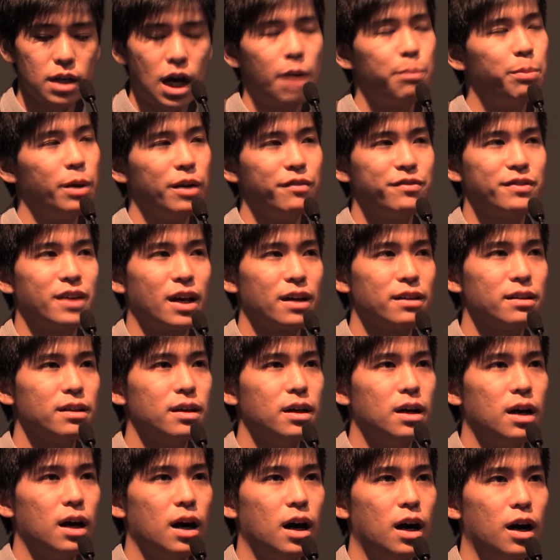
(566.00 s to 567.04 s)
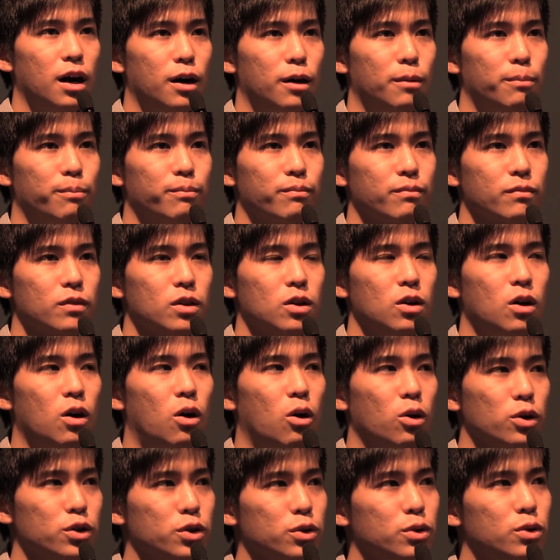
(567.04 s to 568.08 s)
I believe that um,
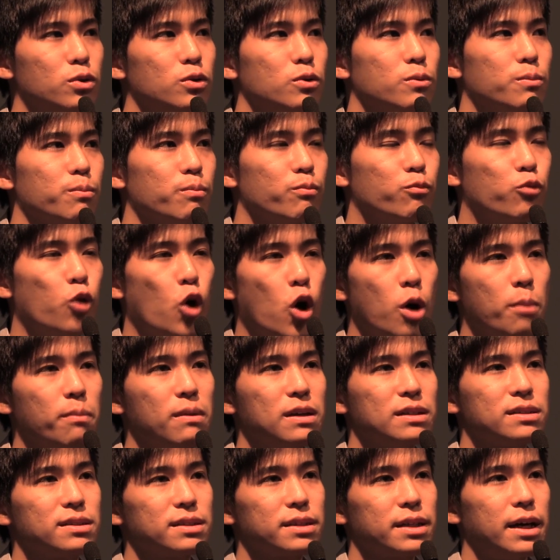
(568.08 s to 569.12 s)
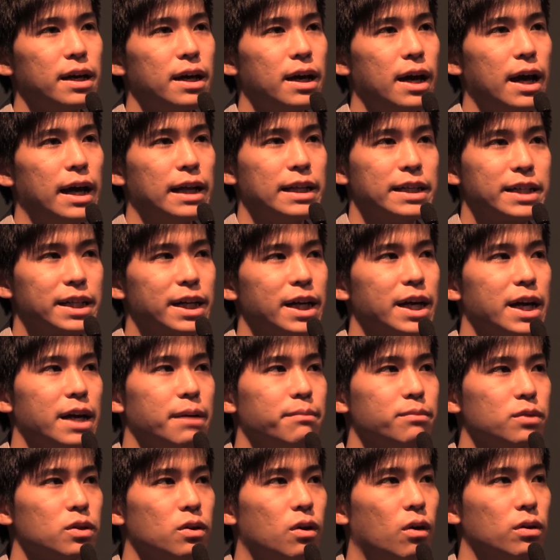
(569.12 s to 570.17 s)
although promised and
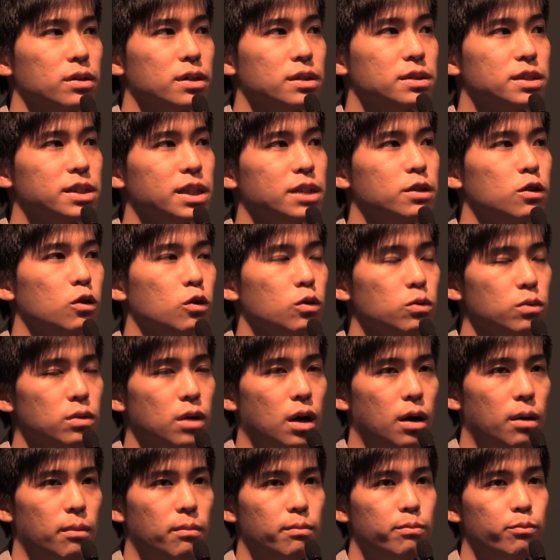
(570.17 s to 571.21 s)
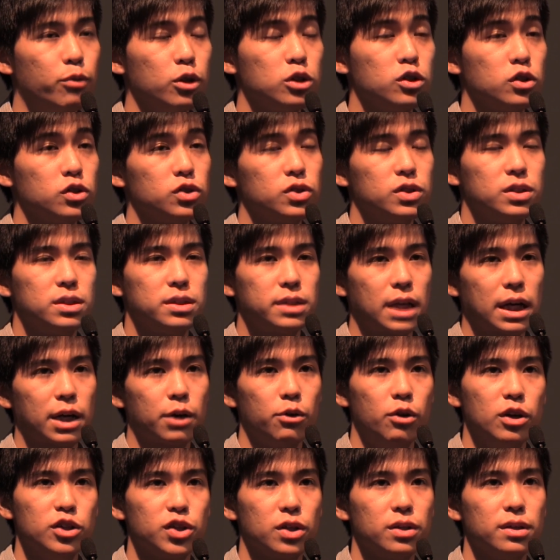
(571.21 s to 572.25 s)
claimed on the Sino um, British
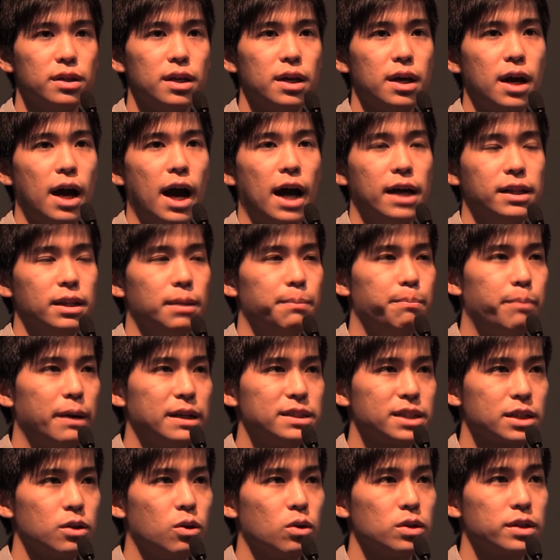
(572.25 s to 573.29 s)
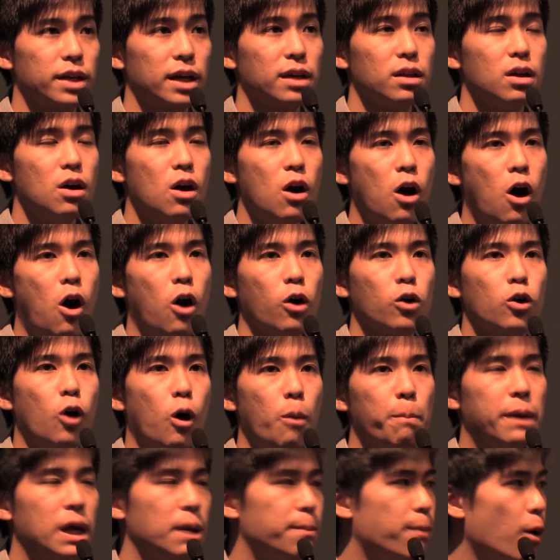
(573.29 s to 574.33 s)
Declaration and the Basic Law that Hong
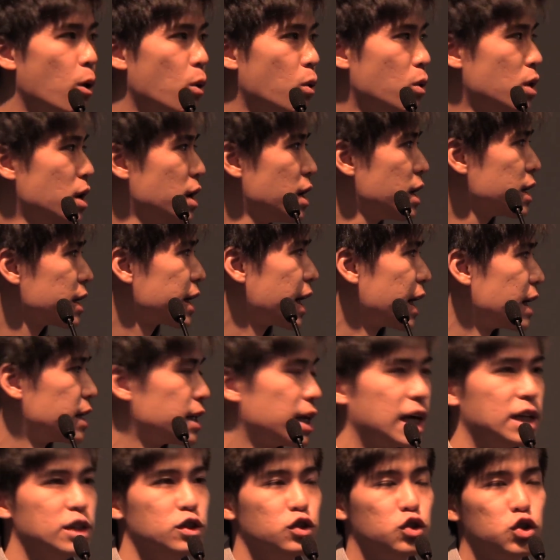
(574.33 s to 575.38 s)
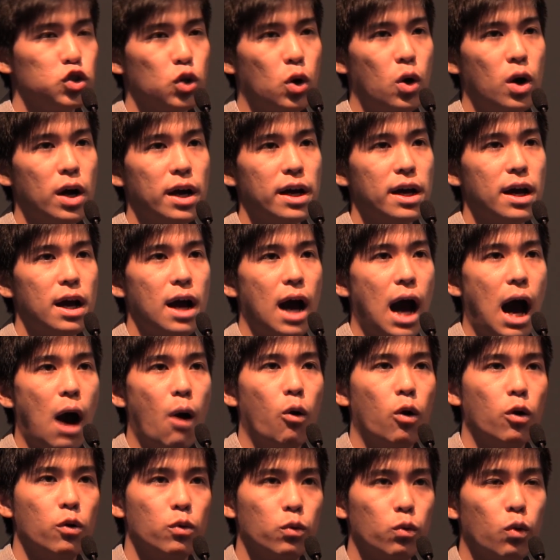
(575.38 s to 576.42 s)
Kong people can enjoy
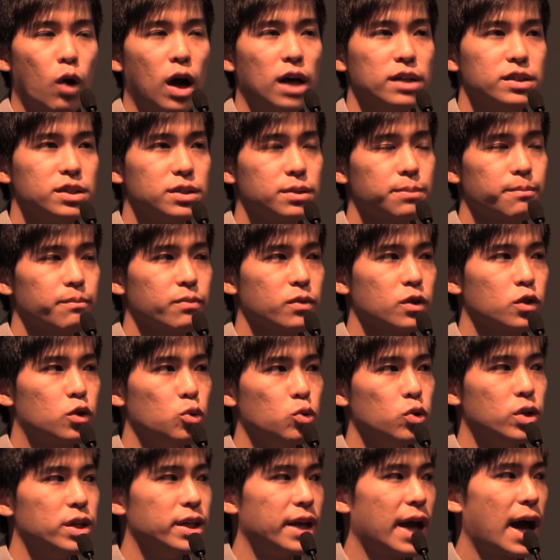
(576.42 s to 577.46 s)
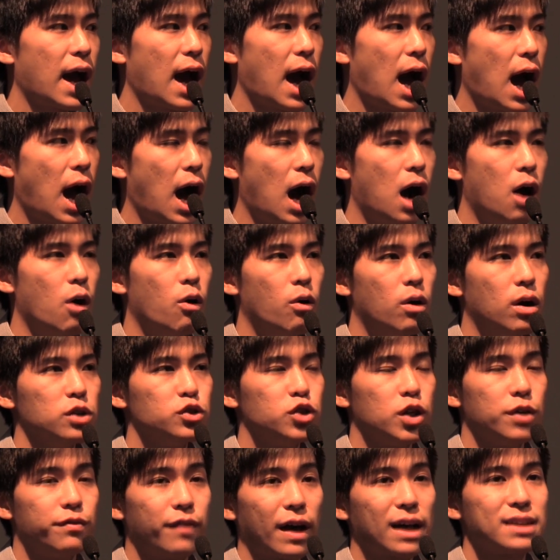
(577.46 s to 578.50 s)
our own rights to elect our
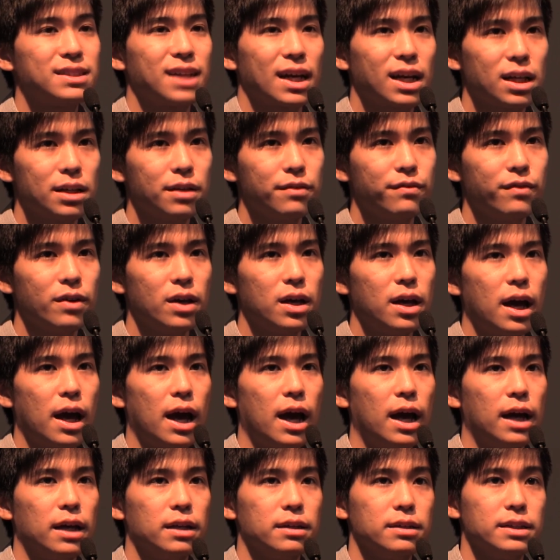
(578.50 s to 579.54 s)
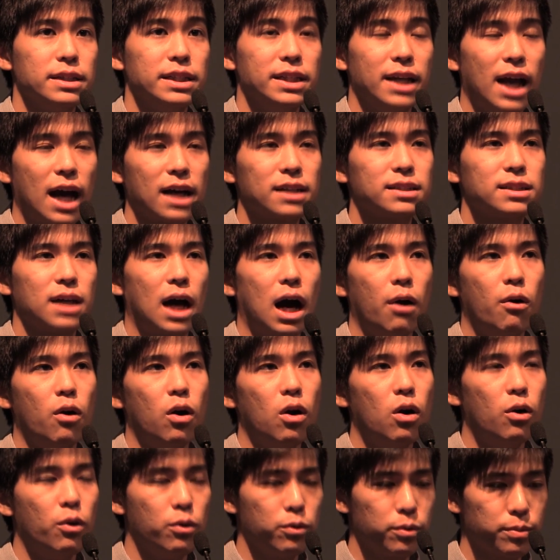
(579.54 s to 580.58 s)
chief executive and elect
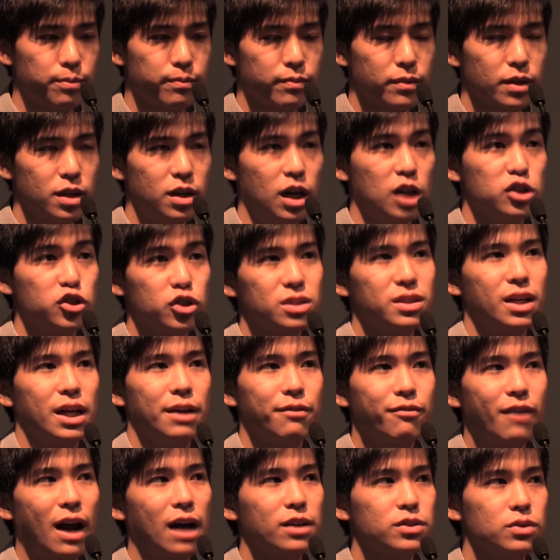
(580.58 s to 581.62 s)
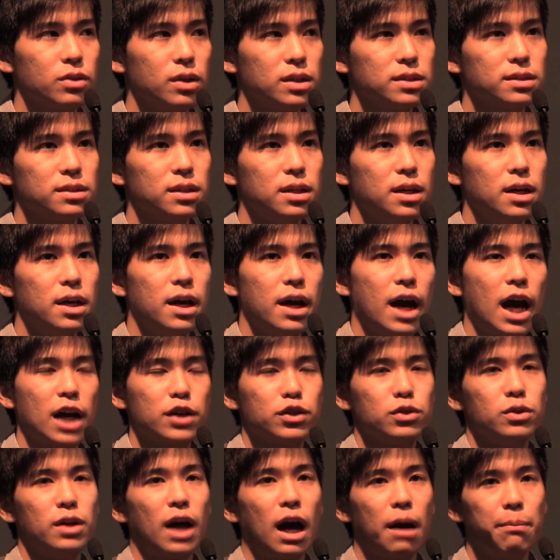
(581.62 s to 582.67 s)
our own legislative councillors,
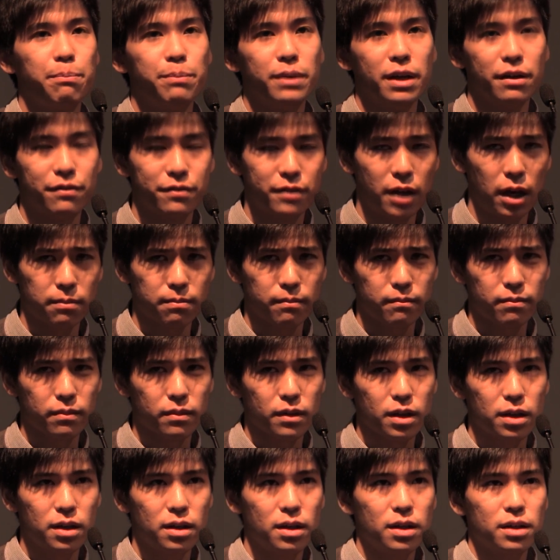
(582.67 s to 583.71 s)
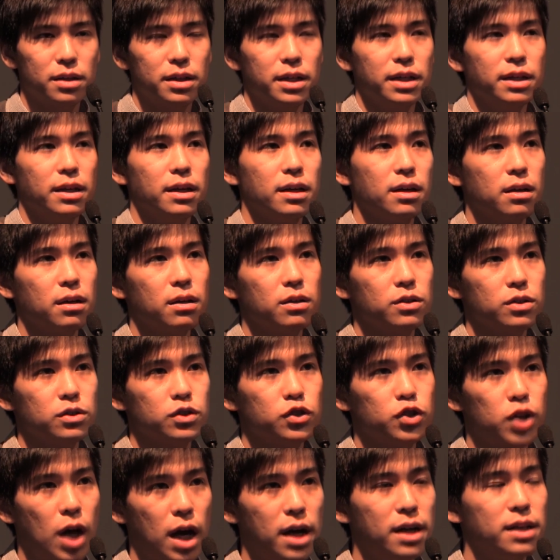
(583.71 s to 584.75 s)
actually I believe that the
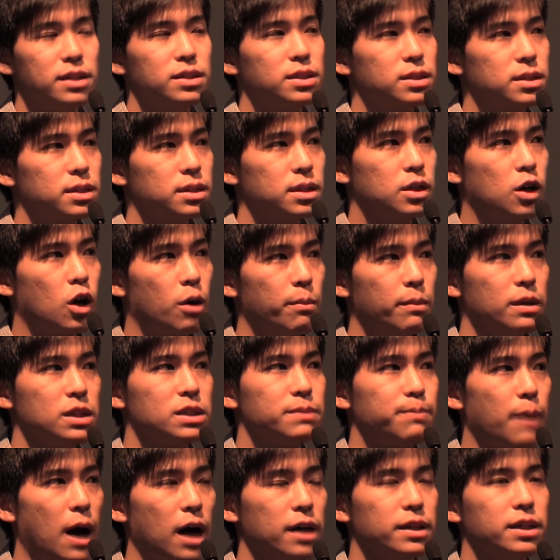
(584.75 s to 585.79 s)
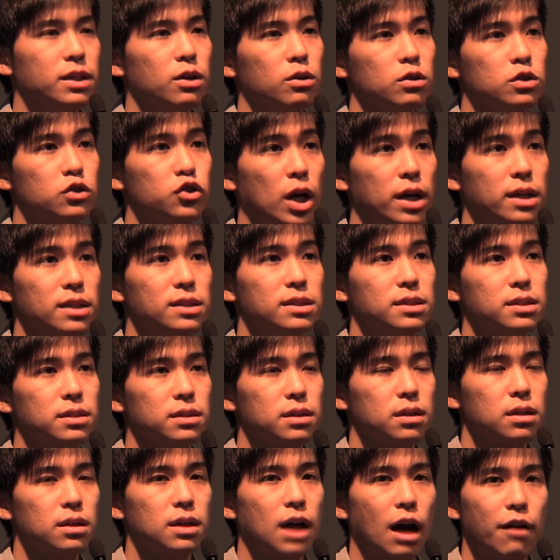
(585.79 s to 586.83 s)
Chinese Communist Party or
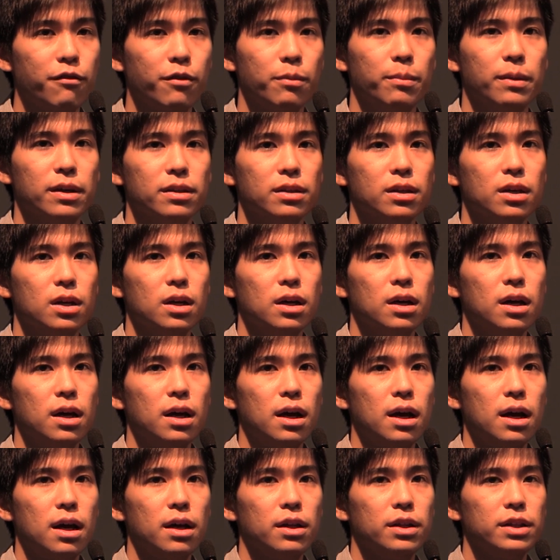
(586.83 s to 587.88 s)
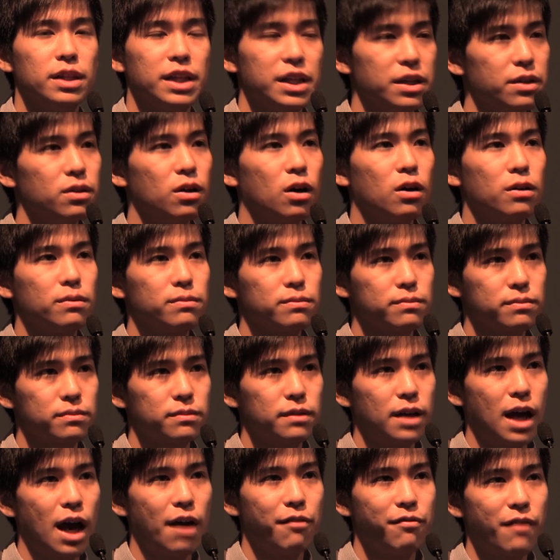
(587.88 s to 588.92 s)
Chinese government did not
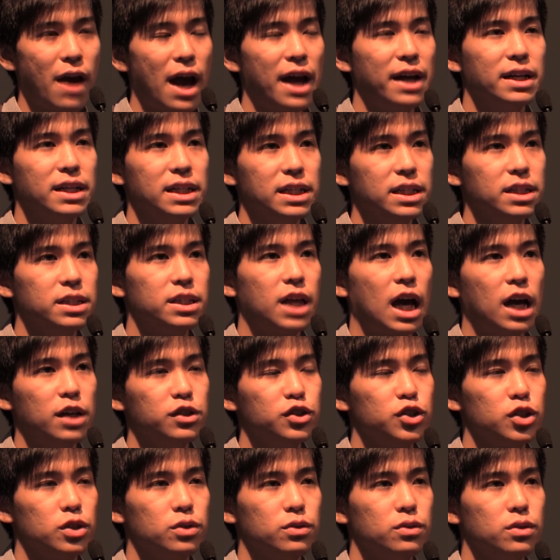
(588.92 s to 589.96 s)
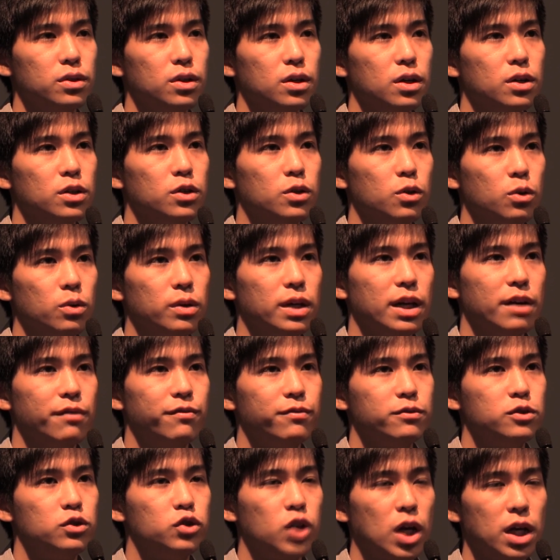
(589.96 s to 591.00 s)
have any intention to
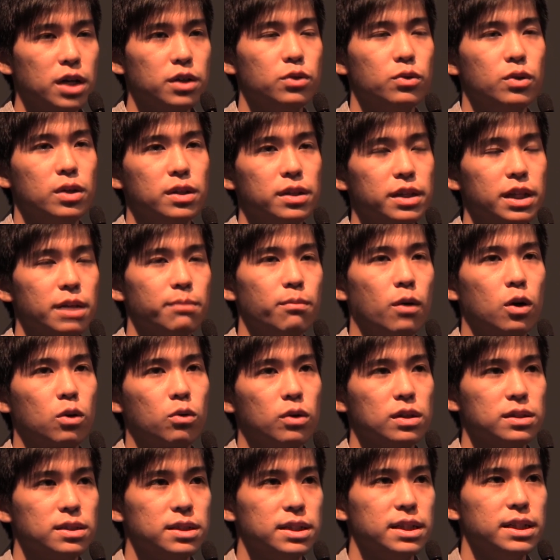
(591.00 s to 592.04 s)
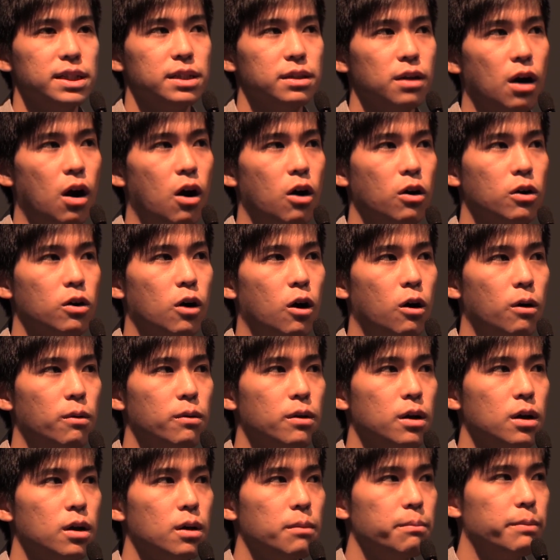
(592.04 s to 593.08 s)
give genuine democracy in Hong Kong.